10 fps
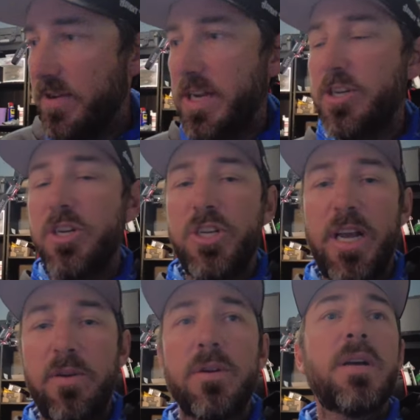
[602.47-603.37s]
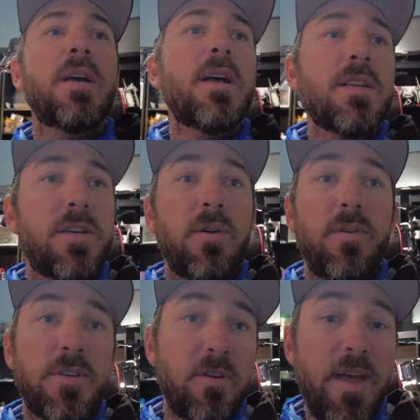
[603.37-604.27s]
have a teaching channel.
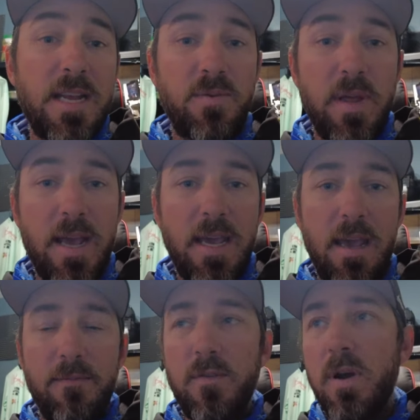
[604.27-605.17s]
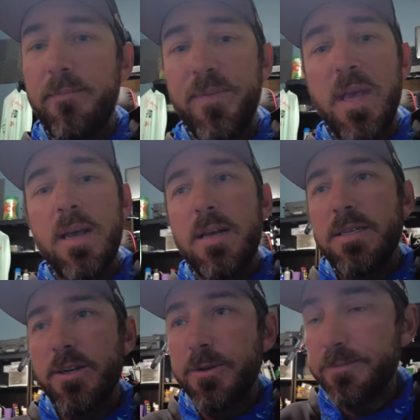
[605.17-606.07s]
So so that's where that came from.
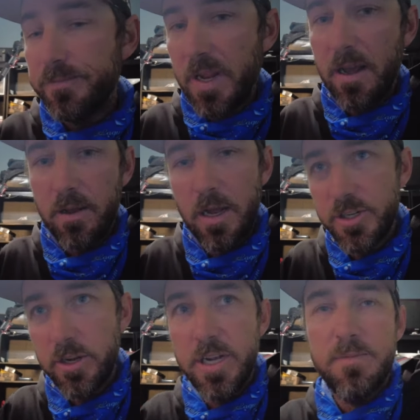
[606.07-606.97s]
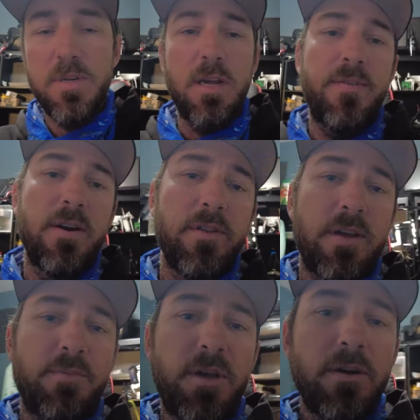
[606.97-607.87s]
So I'll, I'll show you some stuff here on the
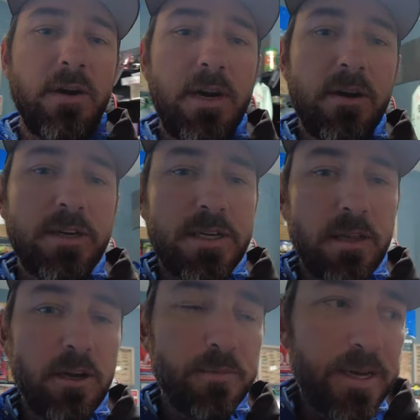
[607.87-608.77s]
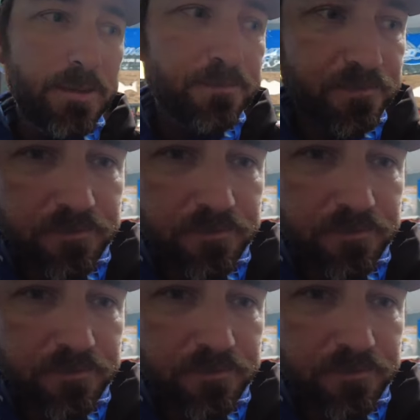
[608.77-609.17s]
computer here in just a little bit.